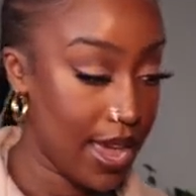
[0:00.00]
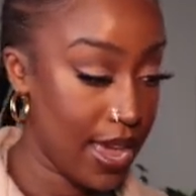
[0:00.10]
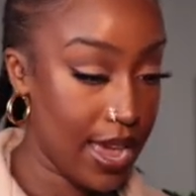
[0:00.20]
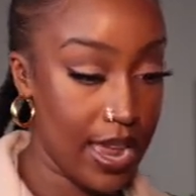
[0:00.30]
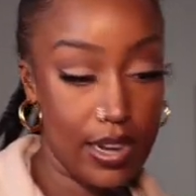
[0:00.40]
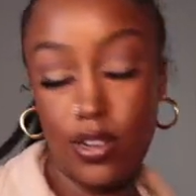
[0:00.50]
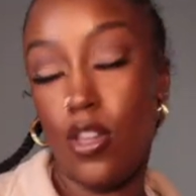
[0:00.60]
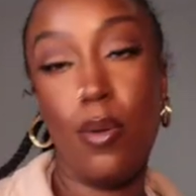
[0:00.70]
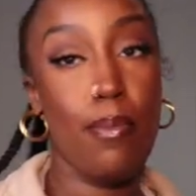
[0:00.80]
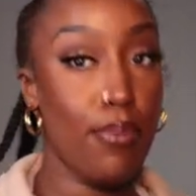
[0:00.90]
And
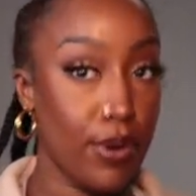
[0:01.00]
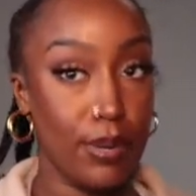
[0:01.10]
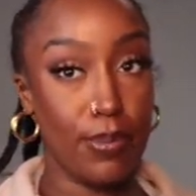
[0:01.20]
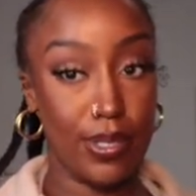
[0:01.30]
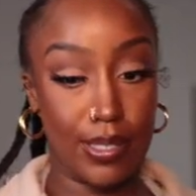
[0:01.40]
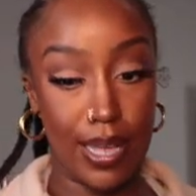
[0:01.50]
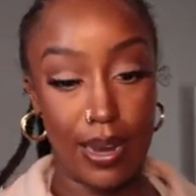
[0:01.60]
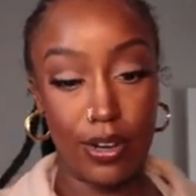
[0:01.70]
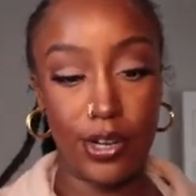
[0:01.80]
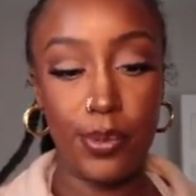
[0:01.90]
pretty, pretty
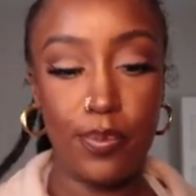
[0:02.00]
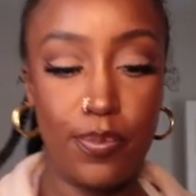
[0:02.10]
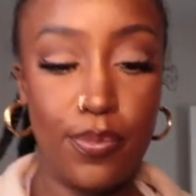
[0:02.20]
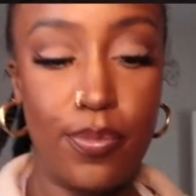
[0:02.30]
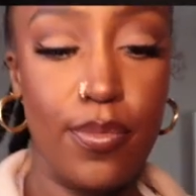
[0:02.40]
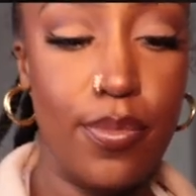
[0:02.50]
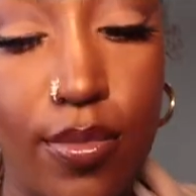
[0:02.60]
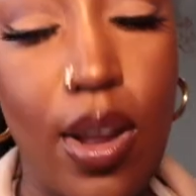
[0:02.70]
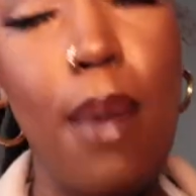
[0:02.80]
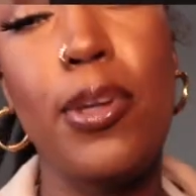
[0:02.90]
standard.
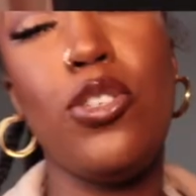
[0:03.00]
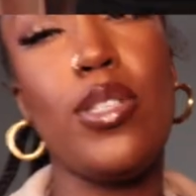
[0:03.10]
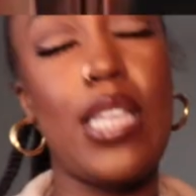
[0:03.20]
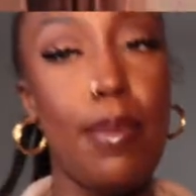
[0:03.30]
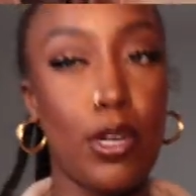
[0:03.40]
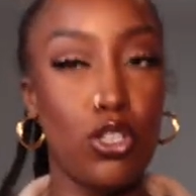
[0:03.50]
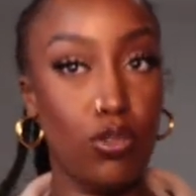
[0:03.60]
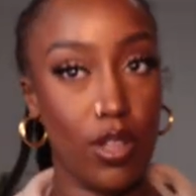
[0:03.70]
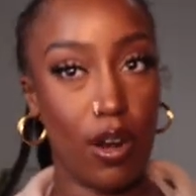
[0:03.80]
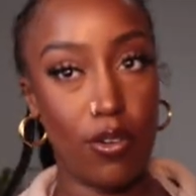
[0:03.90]
Not much you can say about a
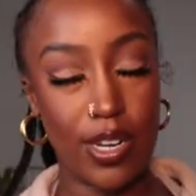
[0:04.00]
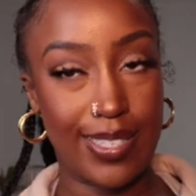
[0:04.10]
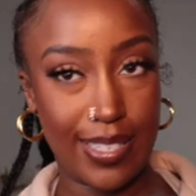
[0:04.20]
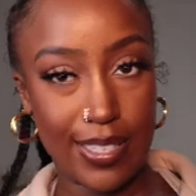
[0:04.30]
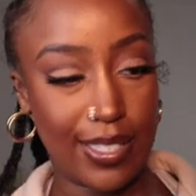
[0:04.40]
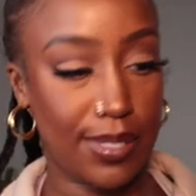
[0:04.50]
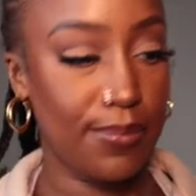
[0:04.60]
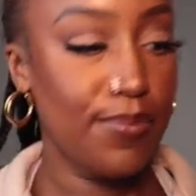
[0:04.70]
shoe that already exists.